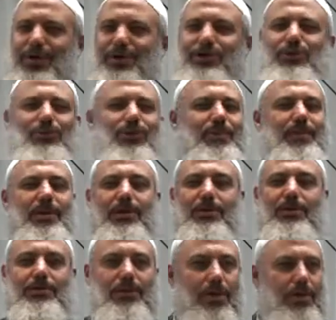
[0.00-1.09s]
You
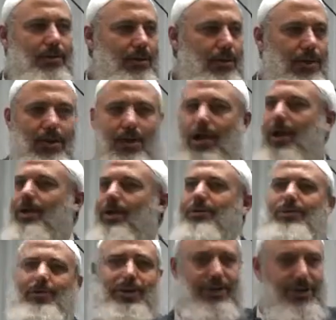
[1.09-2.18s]
will, Allah, I
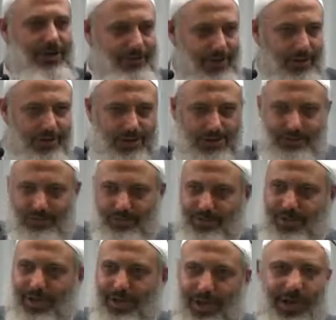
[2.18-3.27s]
don't need anything in this dunya.